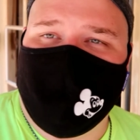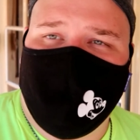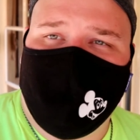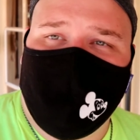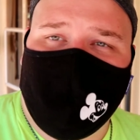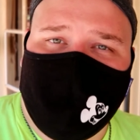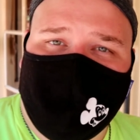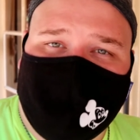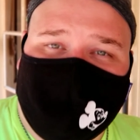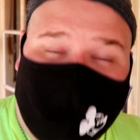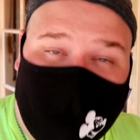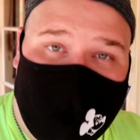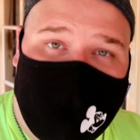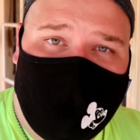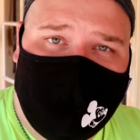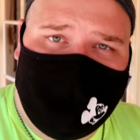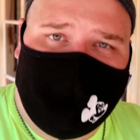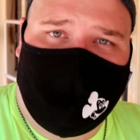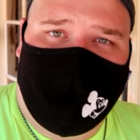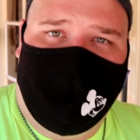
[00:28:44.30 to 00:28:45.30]
a full
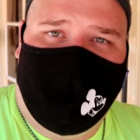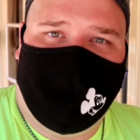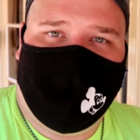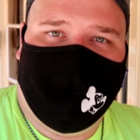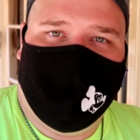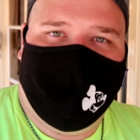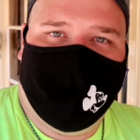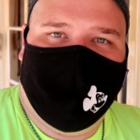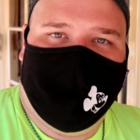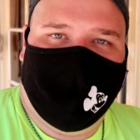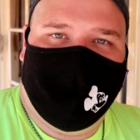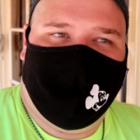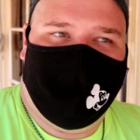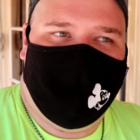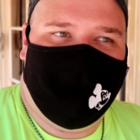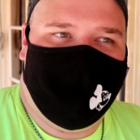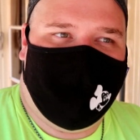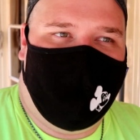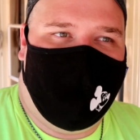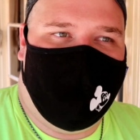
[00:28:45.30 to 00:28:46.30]
dad yet.
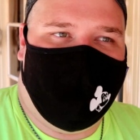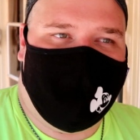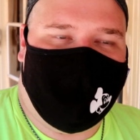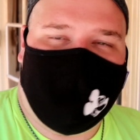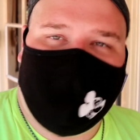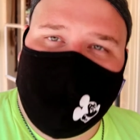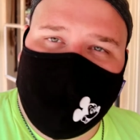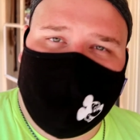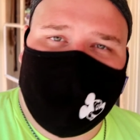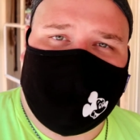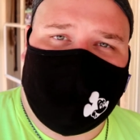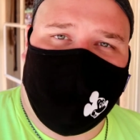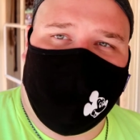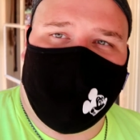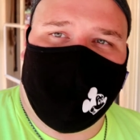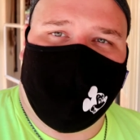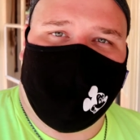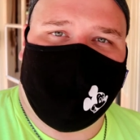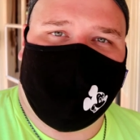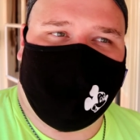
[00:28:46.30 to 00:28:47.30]
And kid
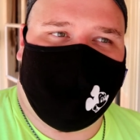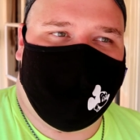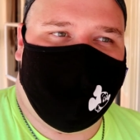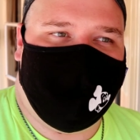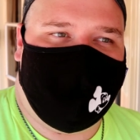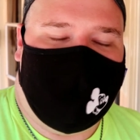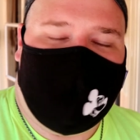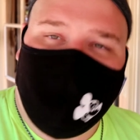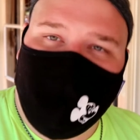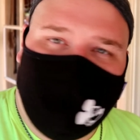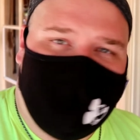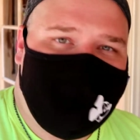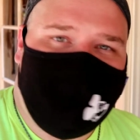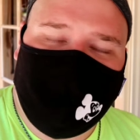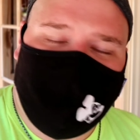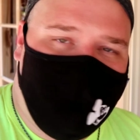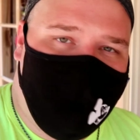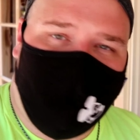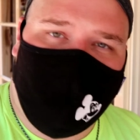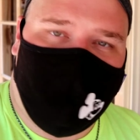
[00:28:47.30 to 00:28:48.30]
clothes, I find
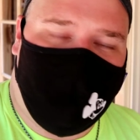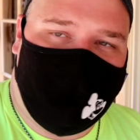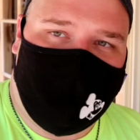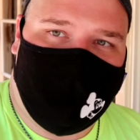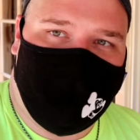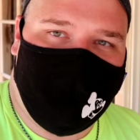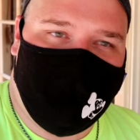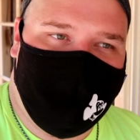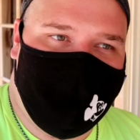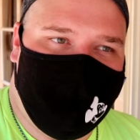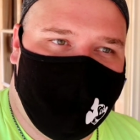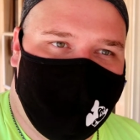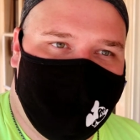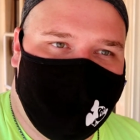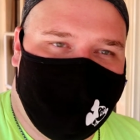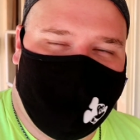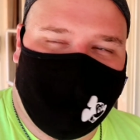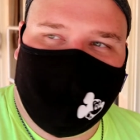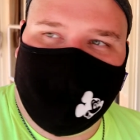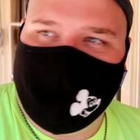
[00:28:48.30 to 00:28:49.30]
adorable.
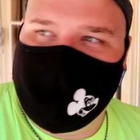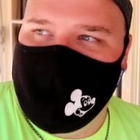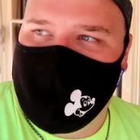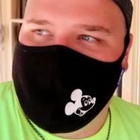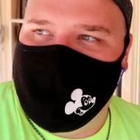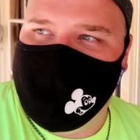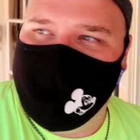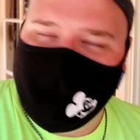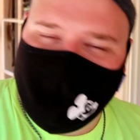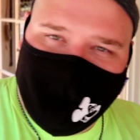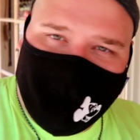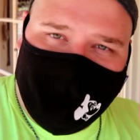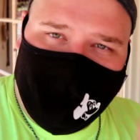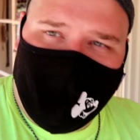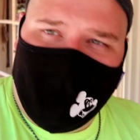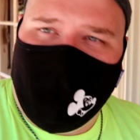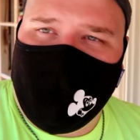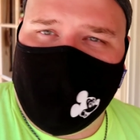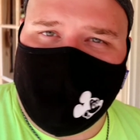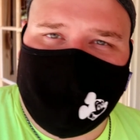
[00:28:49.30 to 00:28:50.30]
Okay,
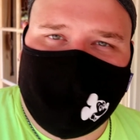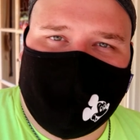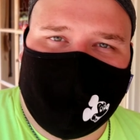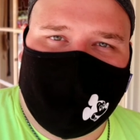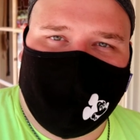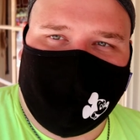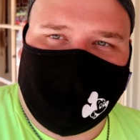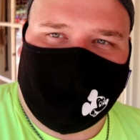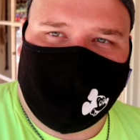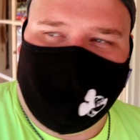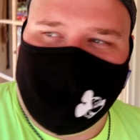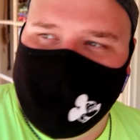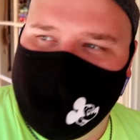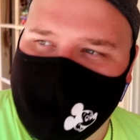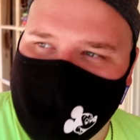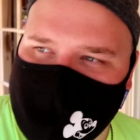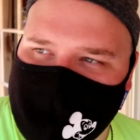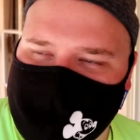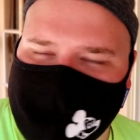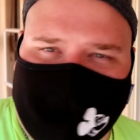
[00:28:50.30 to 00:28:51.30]
off to the other store.
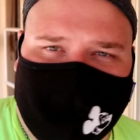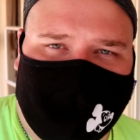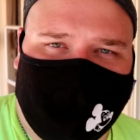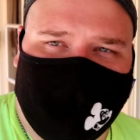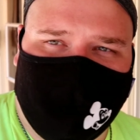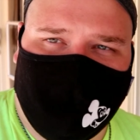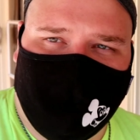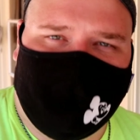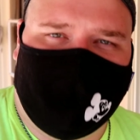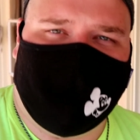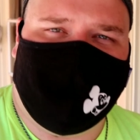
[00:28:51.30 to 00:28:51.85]
Gotta see what